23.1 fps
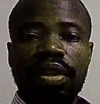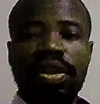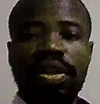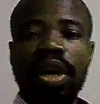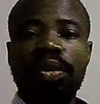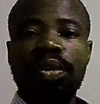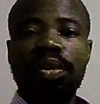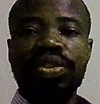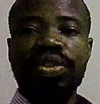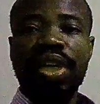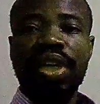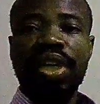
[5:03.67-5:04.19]

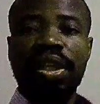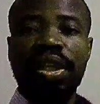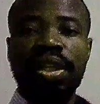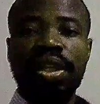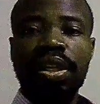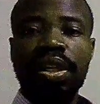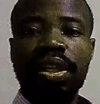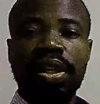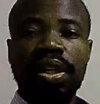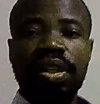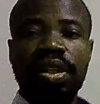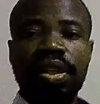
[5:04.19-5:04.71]
there was a
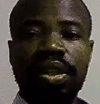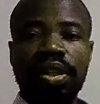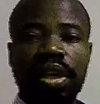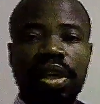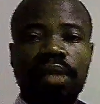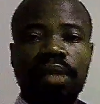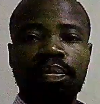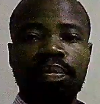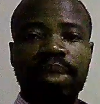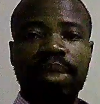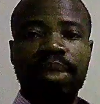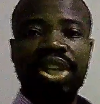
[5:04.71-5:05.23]
king in the
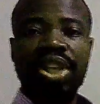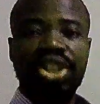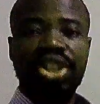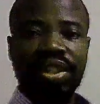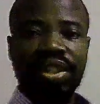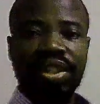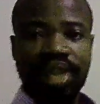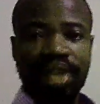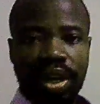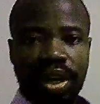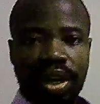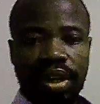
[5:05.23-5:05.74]
name
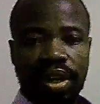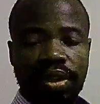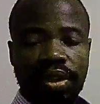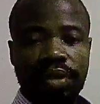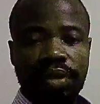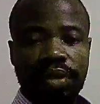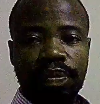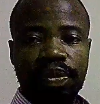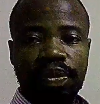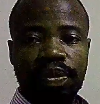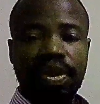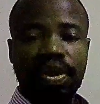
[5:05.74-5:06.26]
Belshazzar,
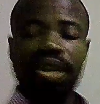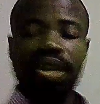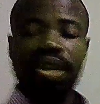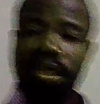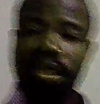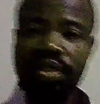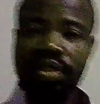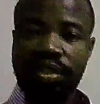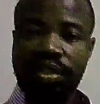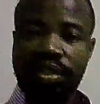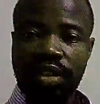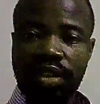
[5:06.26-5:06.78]

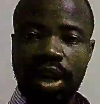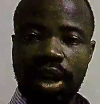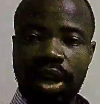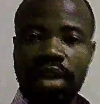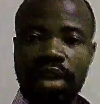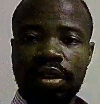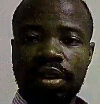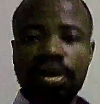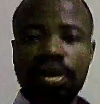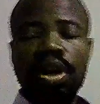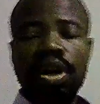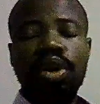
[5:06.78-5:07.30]
the
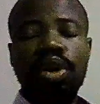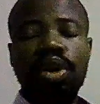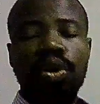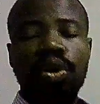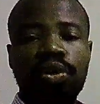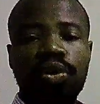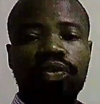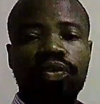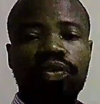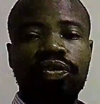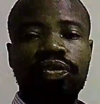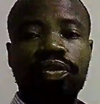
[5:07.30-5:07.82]
son
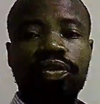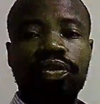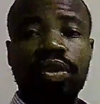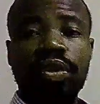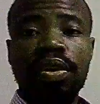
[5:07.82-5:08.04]
of